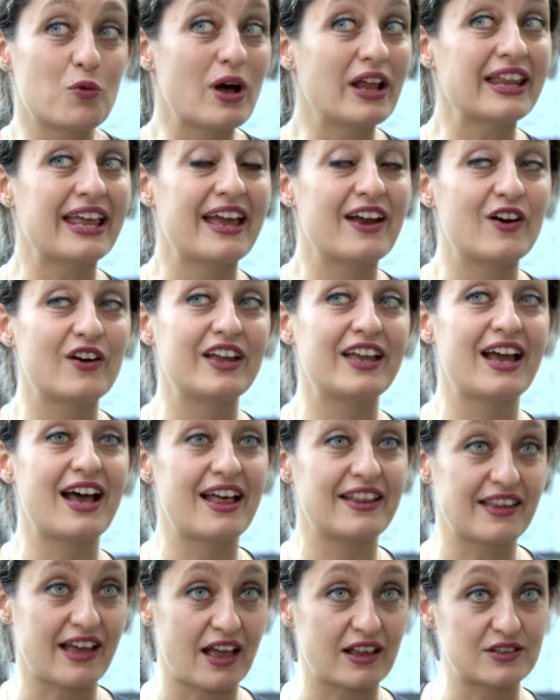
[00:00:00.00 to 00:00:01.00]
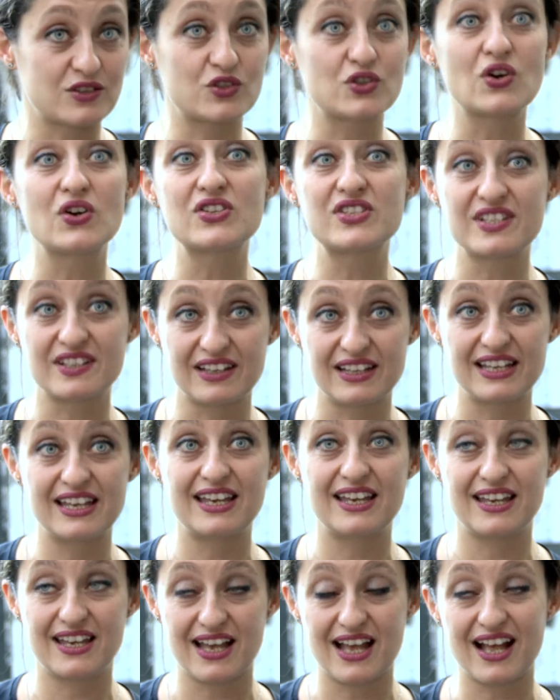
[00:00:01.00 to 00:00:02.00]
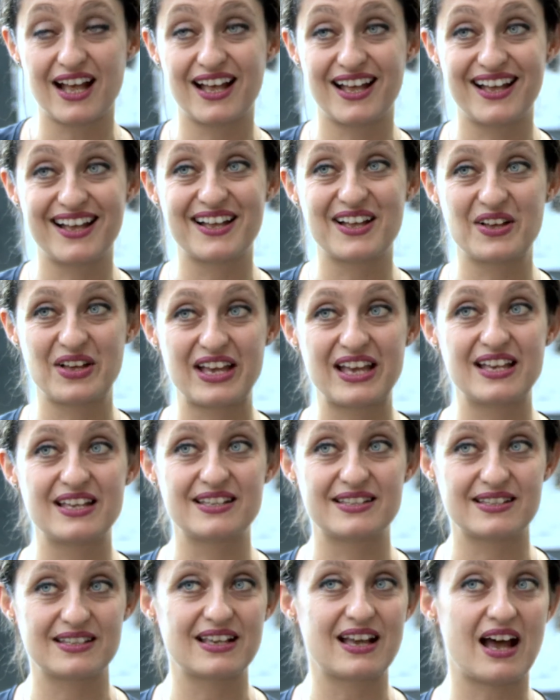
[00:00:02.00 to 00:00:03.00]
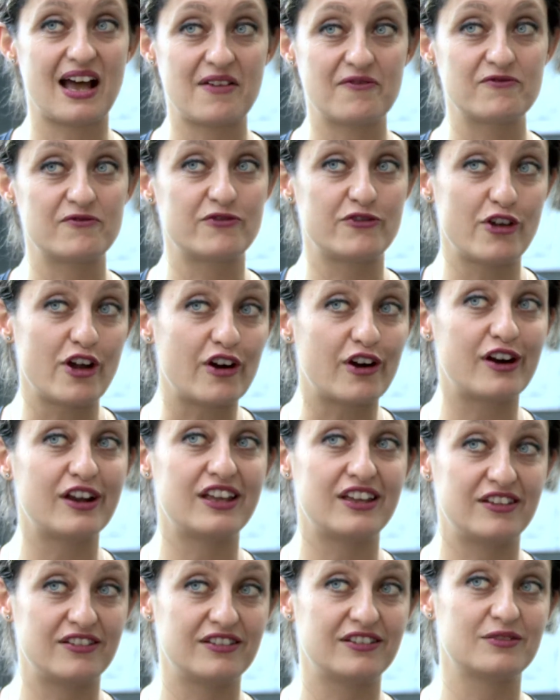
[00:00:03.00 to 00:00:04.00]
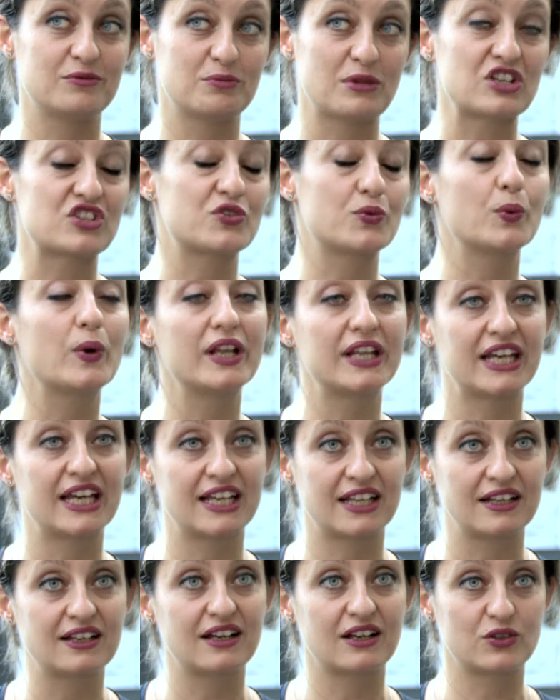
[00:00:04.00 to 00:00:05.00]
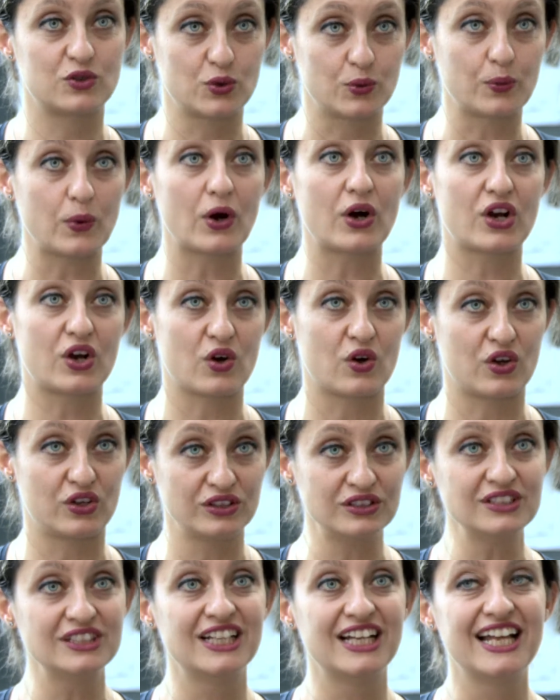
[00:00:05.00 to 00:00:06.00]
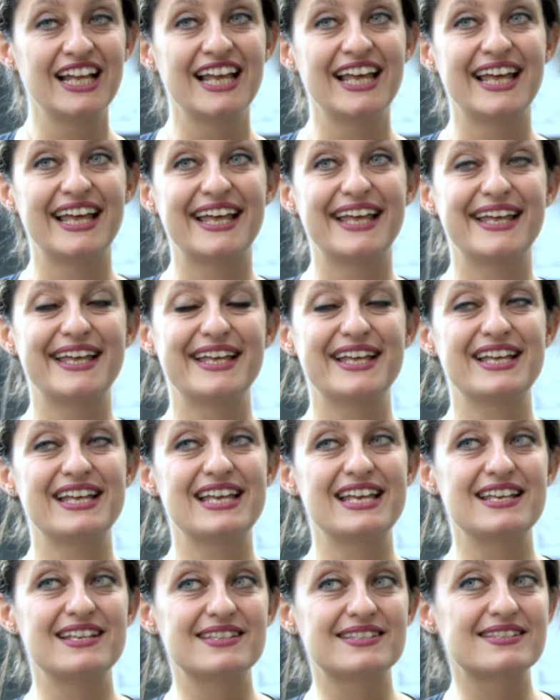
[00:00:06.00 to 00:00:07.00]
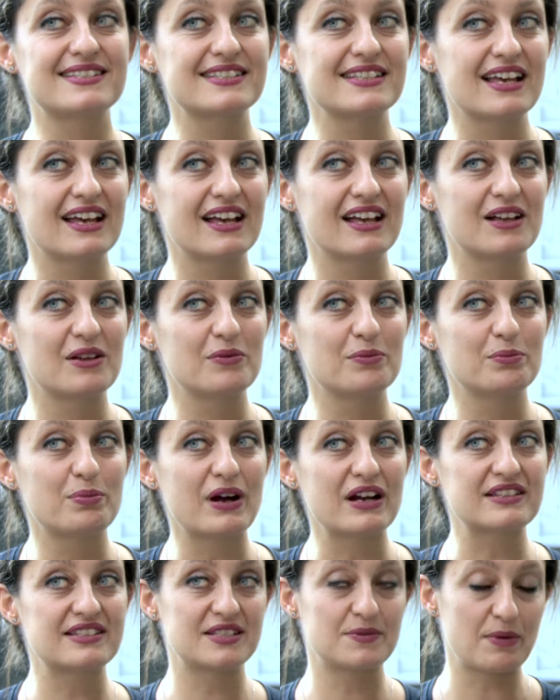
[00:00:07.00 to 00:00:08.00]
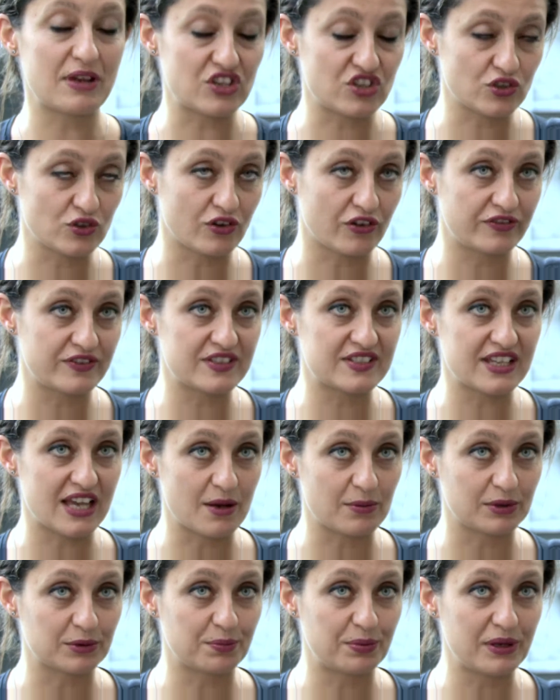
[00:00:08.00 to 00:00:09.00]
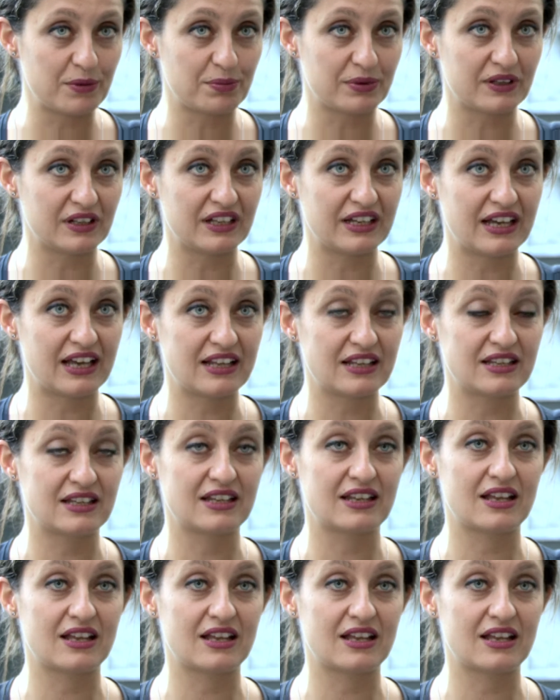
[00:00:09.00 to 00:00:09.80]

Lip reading: one area that certainly I'm very much willing to work on is participation of disabled people in